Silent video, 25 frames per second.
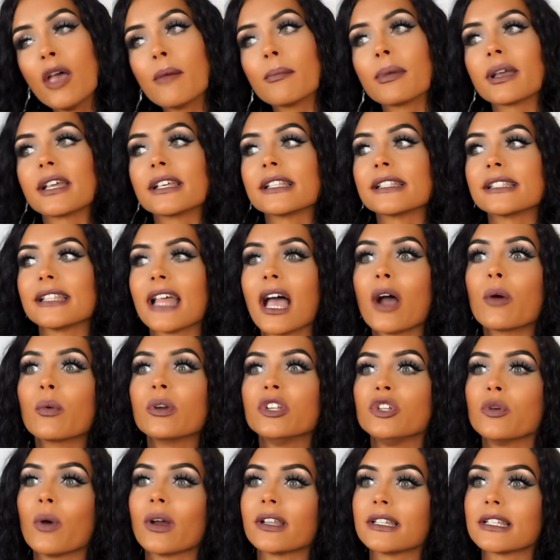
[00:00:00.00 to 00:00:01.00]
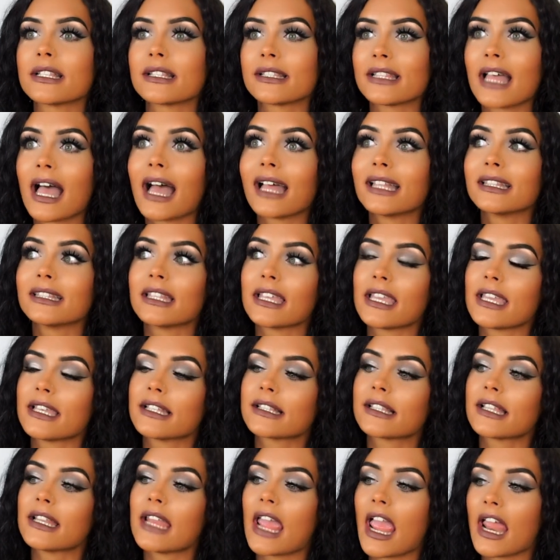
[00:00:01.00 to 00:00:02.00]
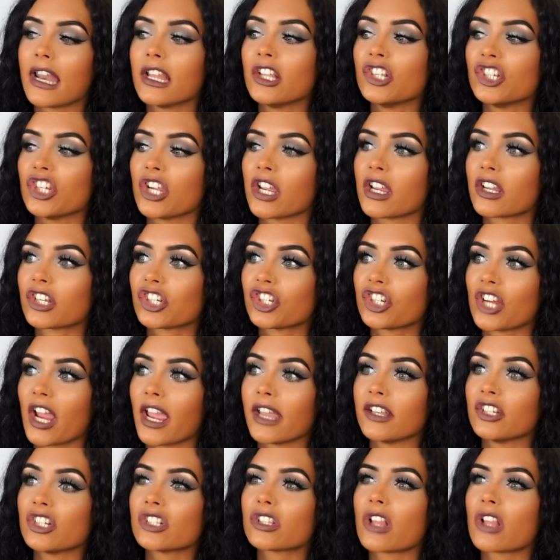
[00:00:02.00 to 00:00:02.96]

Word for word: because now when you understand that it's an energy exchange,